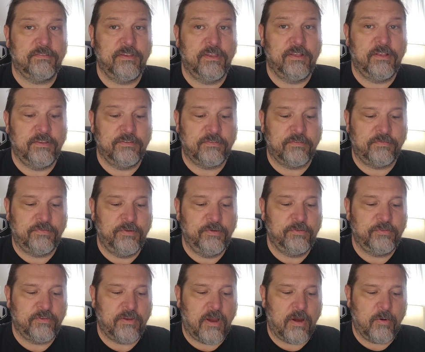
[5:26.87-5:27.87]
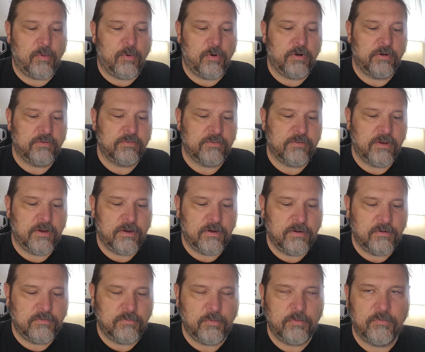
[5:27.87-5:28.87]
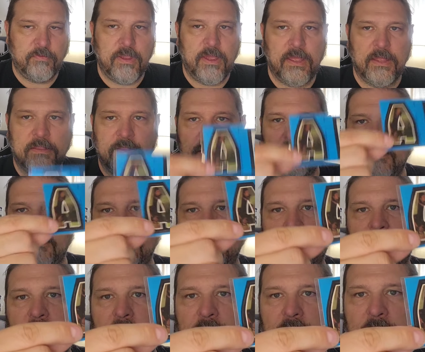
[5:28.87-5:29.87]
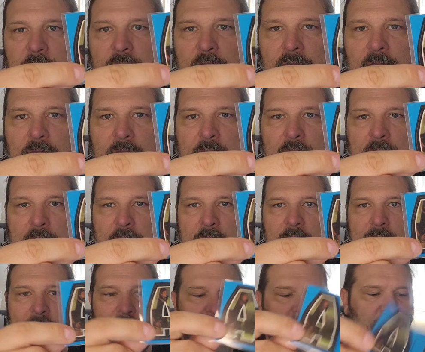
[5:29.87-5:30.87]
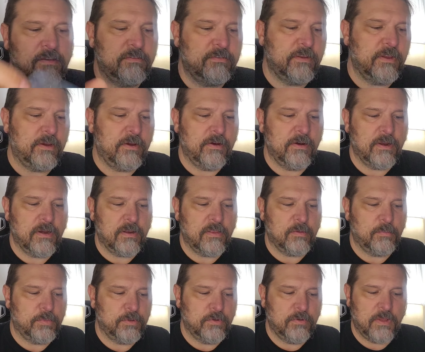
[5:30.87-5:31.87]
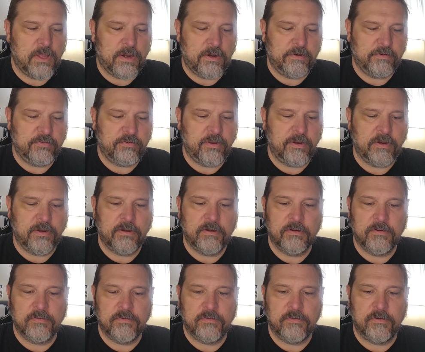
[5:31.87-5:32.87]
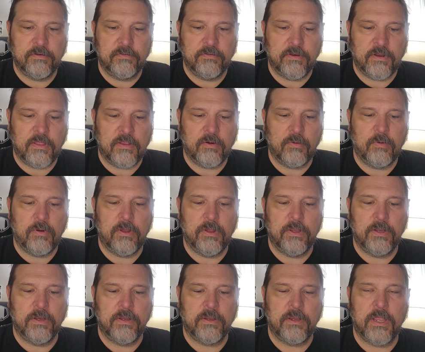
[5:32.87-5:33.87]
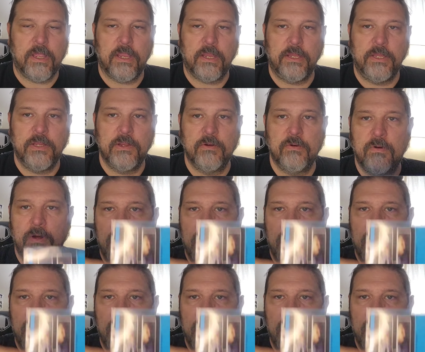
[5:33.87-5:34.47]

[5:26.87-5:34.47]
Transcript: So the next sale is a few Star Wars stickers. We've got this AI sticker out of the Blue Letter stickers. Here's another one.